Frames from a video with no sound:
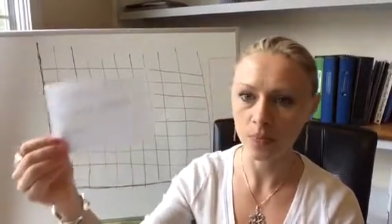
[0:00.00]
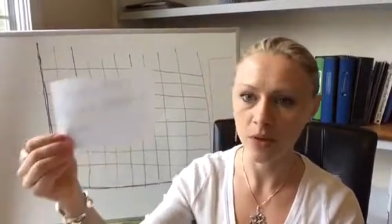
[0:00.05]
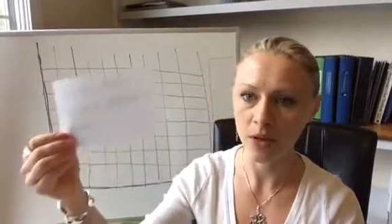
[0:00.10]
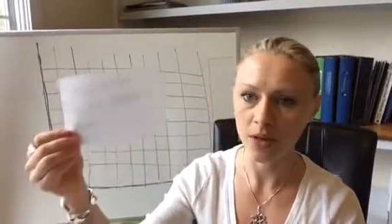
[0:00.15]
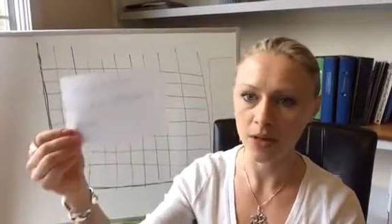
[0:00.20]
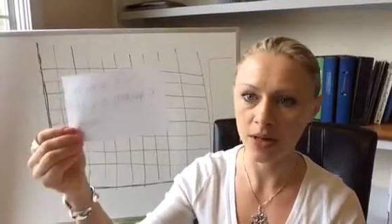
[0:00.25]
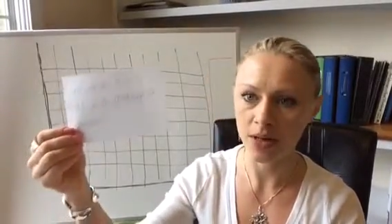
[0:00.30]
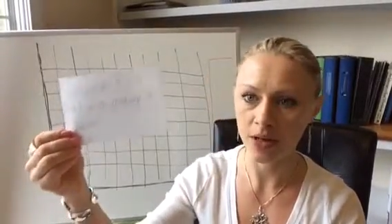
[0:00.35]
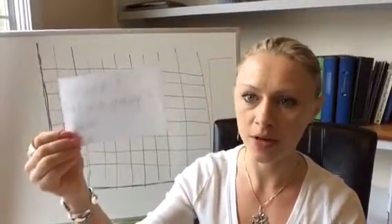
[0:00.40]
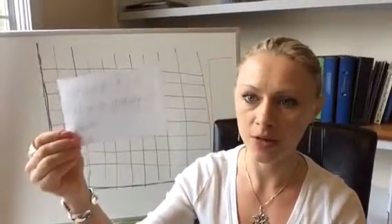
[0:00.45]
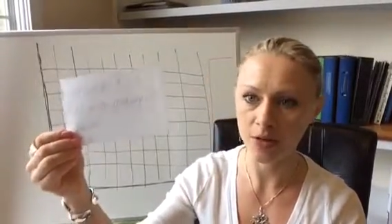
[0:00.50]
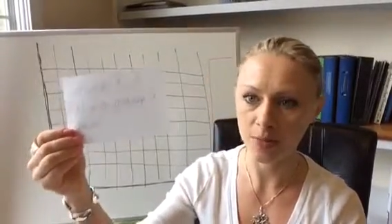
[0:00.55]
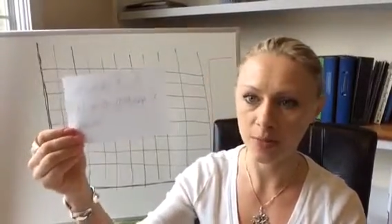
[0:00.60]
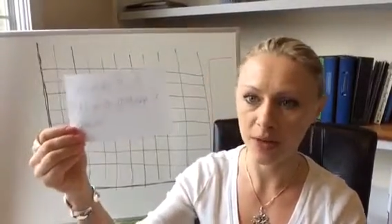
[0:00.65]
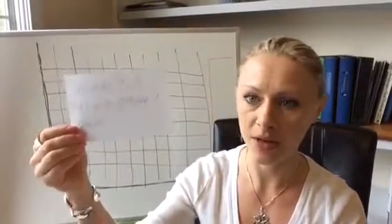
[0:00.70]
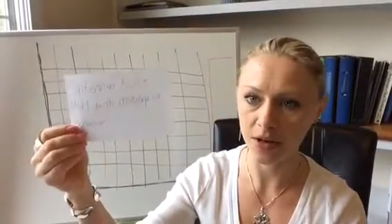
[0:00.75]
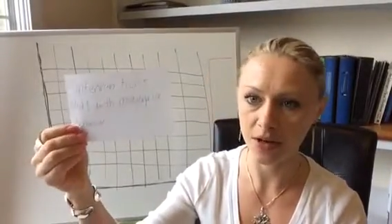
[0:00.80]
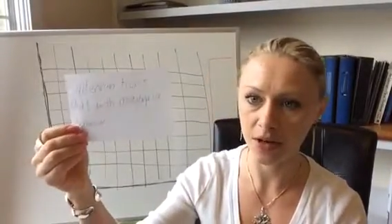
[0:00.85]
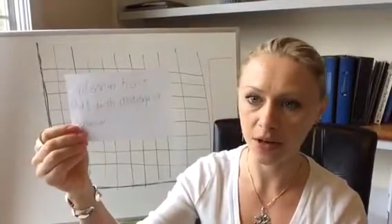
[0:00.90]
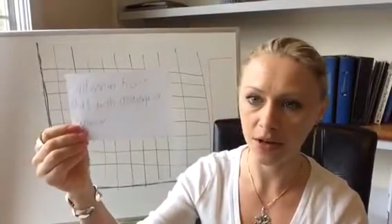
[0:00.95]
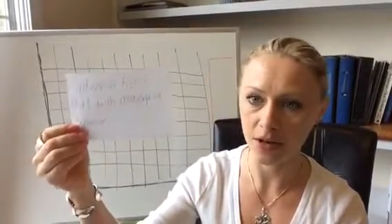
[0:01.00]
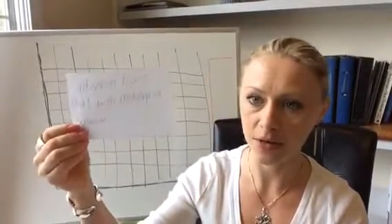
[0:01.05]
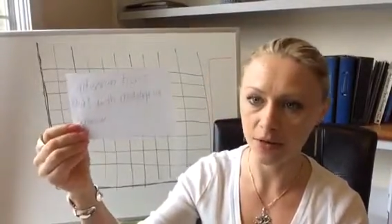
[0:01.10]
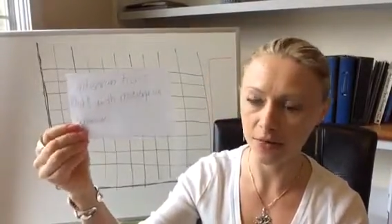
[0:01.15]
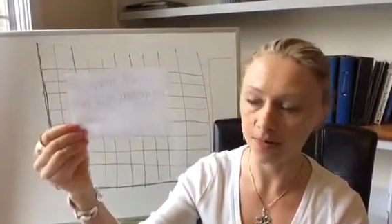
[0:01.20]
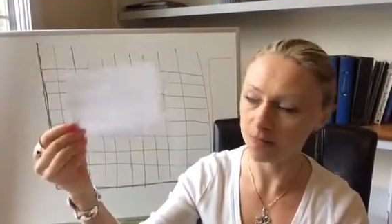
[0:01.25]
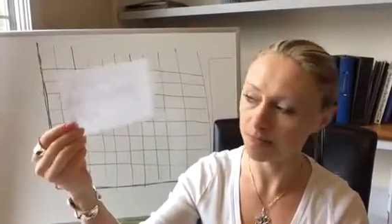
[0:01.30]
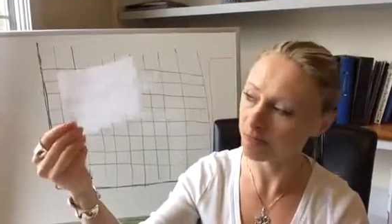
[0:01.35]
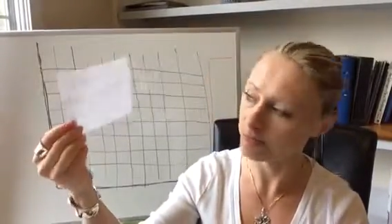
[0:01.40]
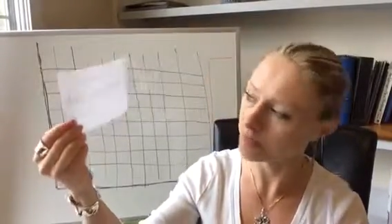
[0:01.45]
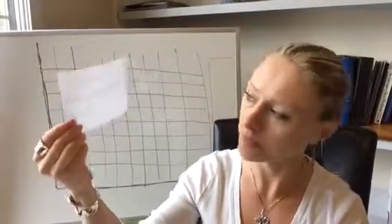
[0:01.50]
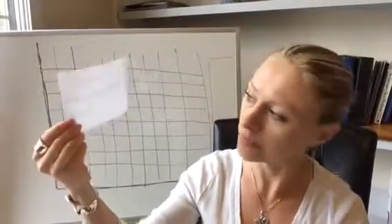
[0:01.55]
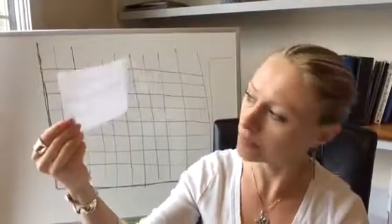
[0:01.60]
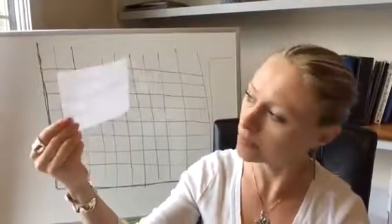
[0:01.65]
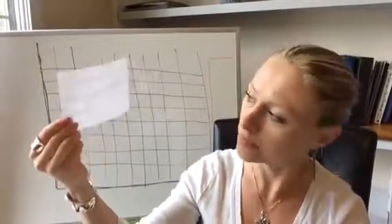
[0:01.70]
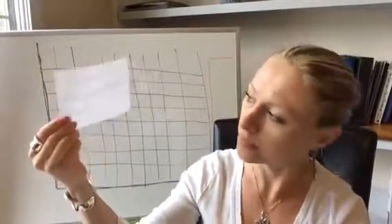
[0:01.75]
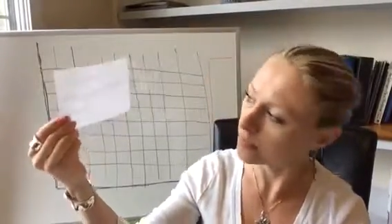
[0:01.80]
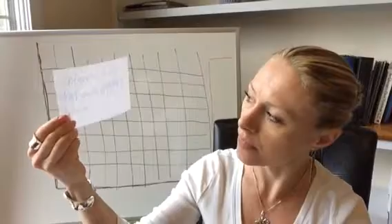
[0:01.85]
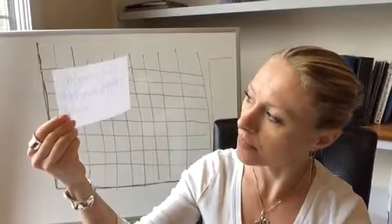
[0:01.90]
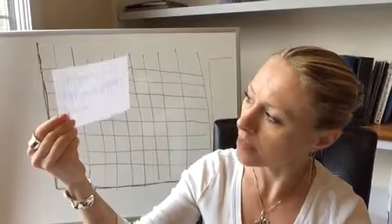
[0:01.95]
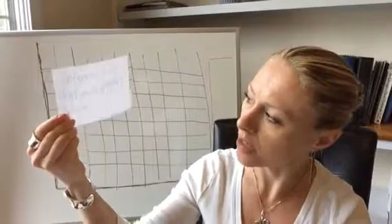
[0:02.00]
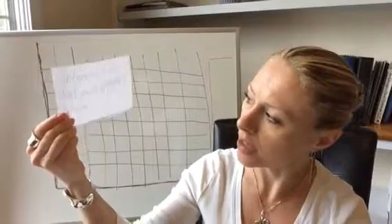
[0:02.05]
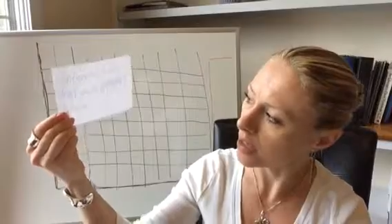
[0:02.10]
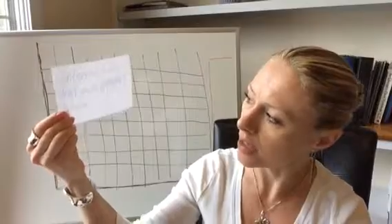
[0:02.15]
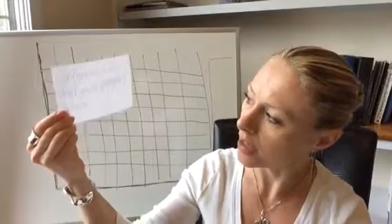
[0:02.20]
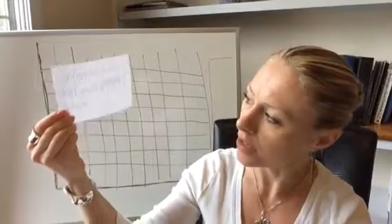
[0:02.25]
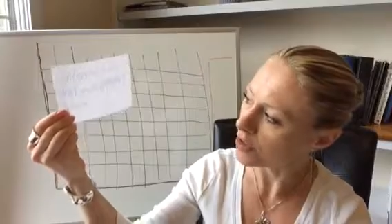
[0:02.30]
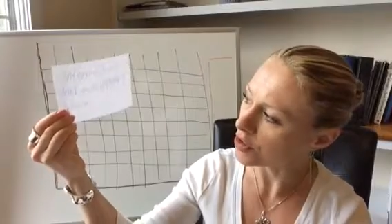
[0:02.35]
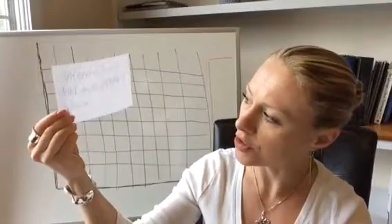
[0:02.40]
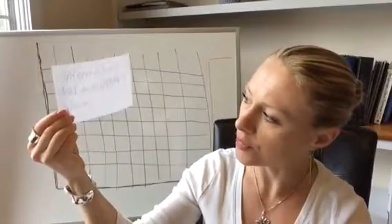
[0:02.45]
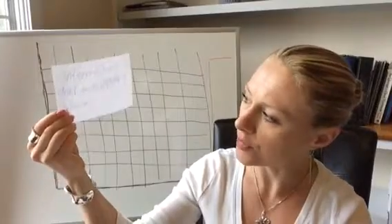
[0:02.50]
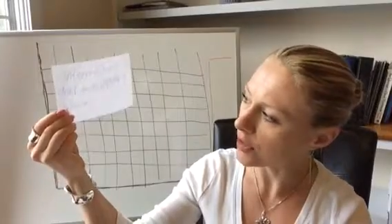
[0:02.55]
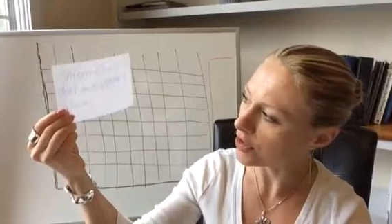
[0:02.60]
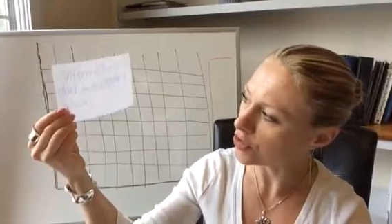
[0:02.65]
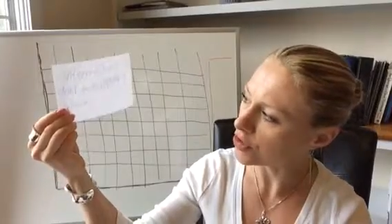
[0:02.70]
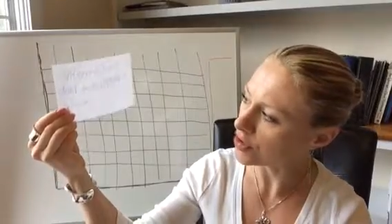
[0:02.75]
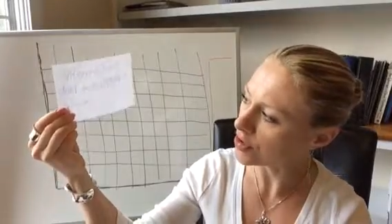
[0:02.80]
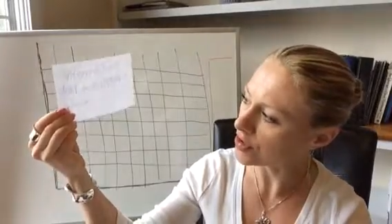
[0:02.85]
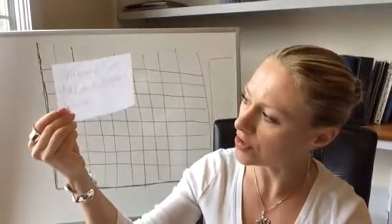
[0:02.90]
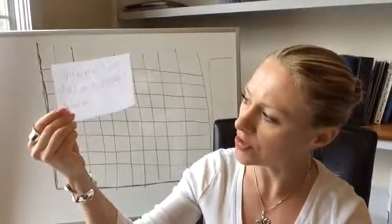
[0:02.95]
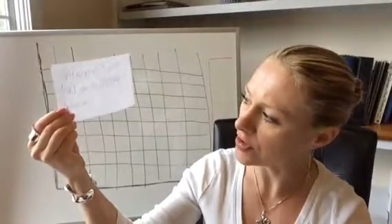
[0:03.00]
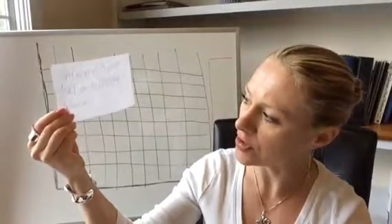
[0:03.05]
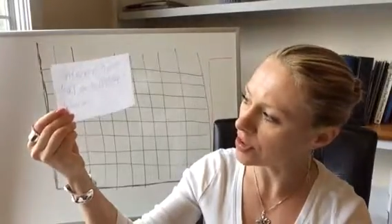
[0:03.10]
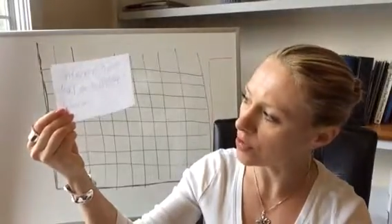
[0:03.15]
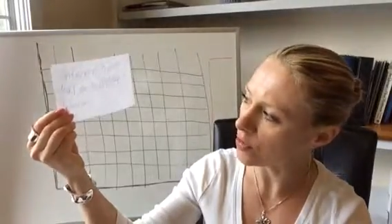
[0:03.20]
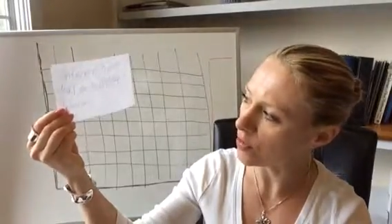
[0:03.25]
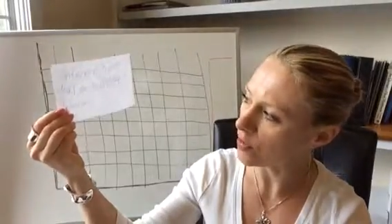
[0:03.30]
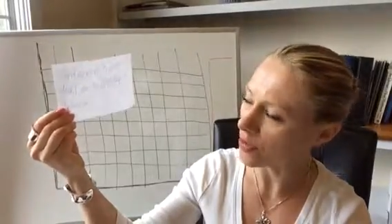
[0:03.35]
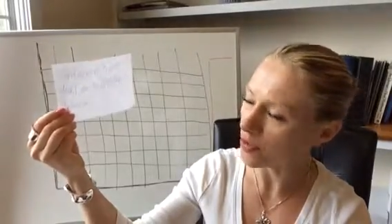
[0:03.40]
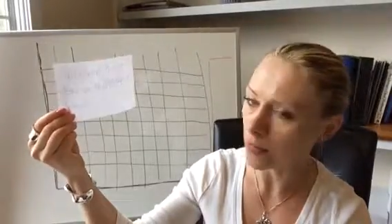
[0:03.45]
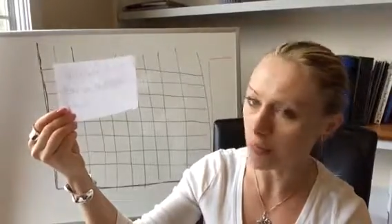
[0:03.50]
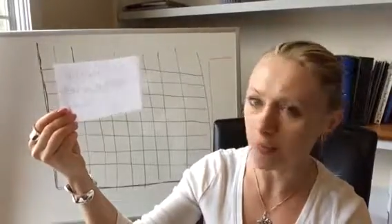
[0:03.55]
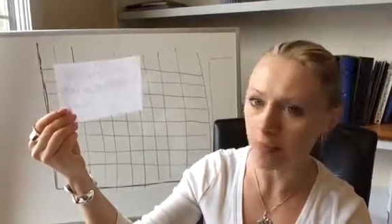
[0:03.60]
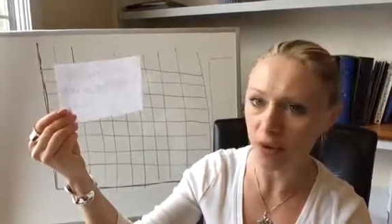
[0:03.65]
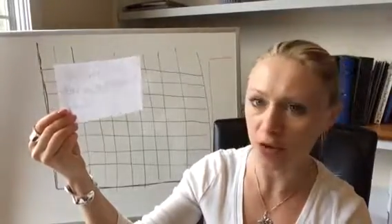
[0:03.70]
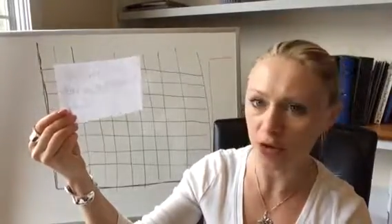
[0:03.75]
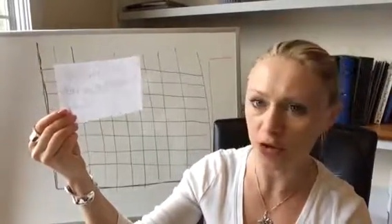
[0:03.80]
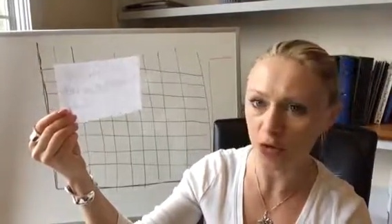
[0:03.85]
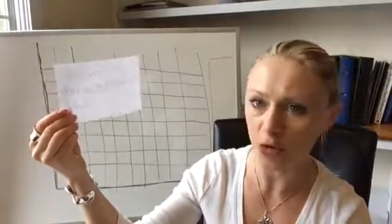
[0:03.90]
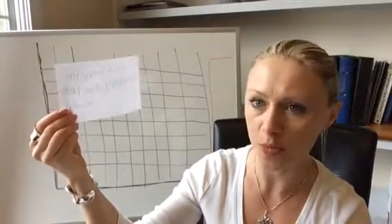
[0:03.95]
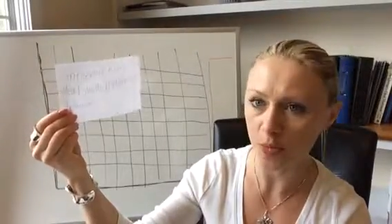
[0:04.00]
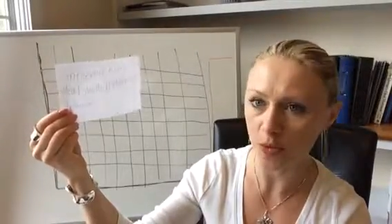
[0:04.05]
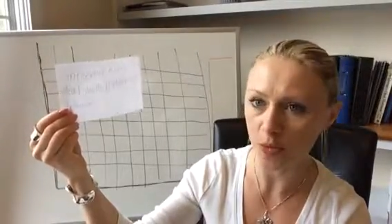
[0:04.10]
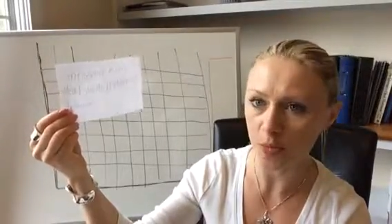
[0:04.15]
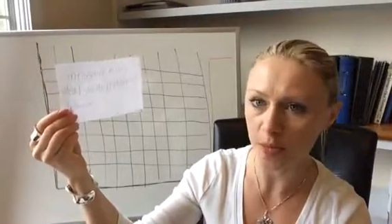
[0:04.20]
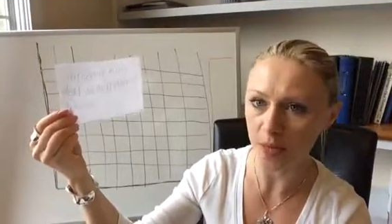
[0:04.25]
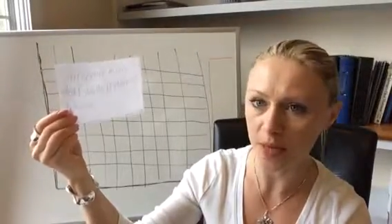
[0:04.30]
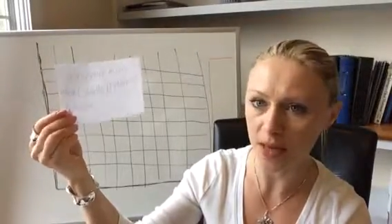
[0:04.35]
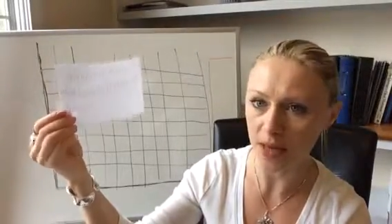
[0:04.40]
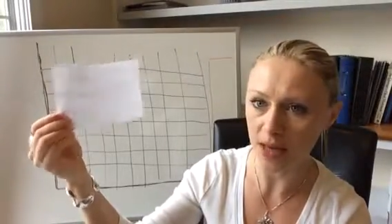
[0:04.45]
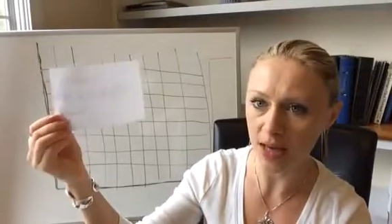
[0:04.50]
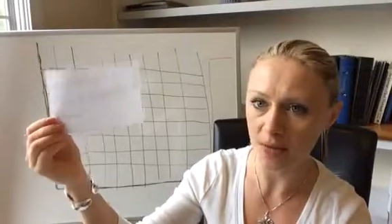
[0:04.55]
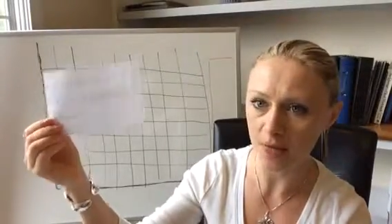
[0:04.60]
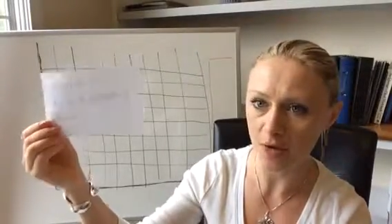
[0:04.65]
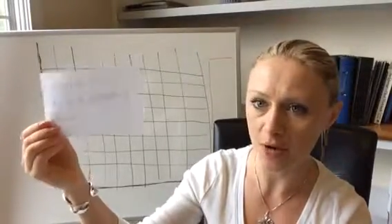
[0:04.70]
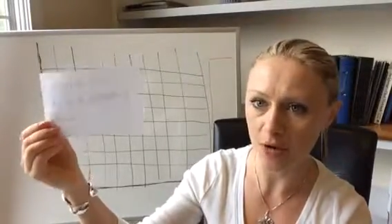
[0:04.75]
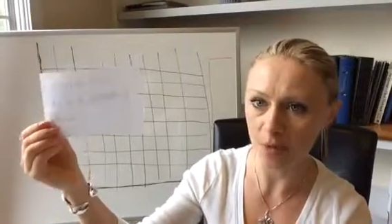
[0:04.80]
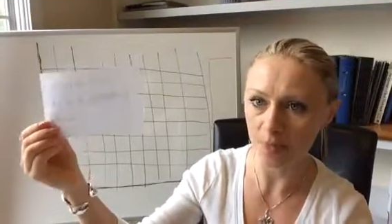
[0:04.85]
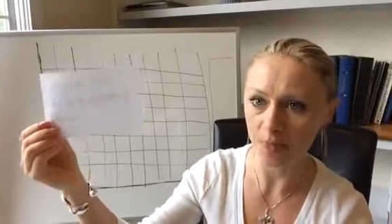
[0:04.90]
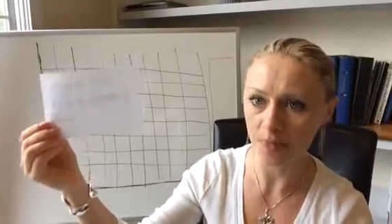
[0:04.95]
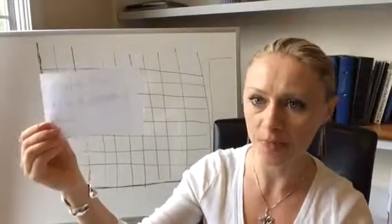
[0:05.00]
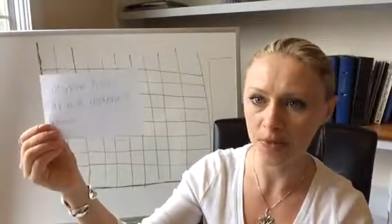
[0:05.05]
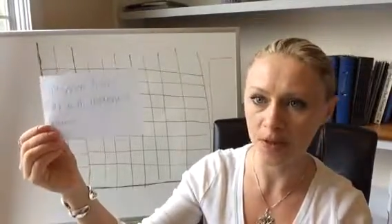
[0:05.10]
And here's my card. Interventions deal with measurable behavior.